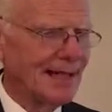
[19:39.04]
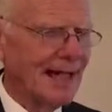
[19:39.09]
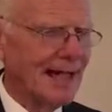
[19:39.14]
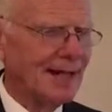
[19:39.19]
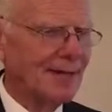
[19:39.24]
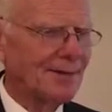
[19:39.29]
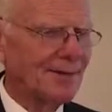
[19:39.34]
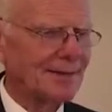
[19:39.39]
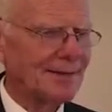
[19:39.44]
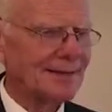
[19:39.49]

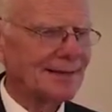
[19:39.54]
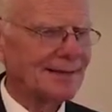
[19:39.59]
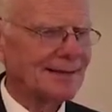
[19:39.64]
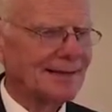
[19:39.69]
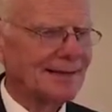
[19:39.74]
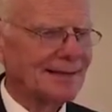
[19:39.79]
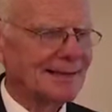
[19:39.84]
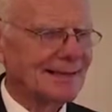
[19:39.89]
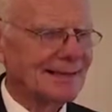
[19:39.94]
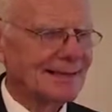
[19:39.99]
hour
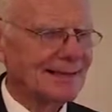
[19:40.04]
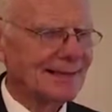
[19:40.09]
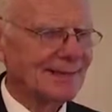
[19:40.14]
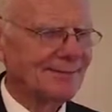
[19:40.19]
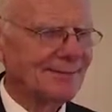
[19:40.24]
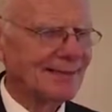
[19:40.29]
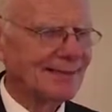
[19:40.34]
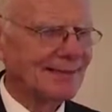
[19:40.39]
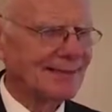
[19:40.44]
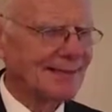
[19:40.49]
of
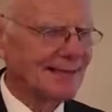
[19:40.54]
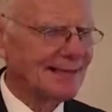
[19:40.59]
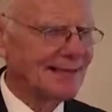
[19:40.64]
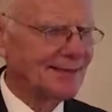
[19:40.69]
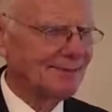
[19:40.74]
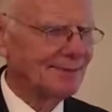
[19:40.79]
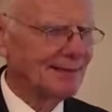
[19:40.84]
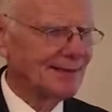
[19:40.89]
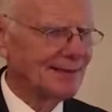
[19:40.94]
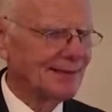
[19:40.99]
His
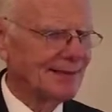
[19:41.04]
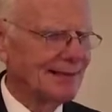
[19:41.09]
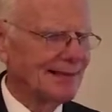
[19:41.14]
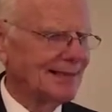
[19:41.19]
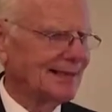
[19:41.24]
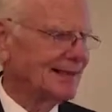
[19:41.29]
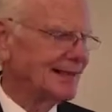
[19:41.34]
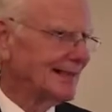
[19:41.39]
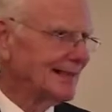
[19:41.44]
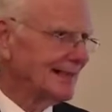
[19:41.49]
judgment
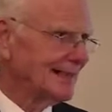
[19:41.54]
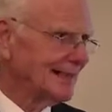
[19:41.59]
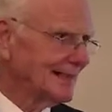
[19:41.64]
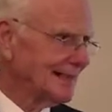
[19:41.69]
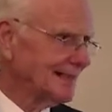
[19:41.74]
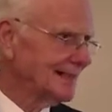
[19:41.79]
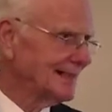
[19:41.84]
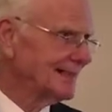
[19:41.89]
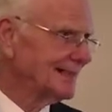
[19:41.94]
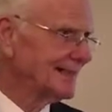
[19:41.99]

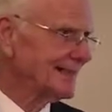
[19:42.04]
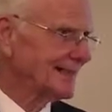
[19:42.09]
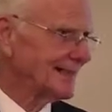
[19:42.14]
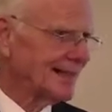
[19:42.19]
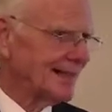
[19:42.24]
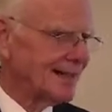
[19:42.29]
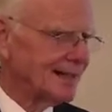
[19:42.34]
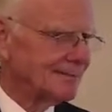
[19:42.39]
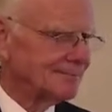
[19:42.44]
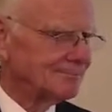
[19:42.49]
is
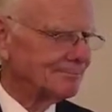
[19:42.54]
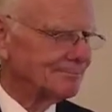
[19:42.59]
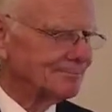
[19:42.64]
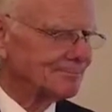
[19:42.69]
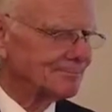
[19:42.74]
come.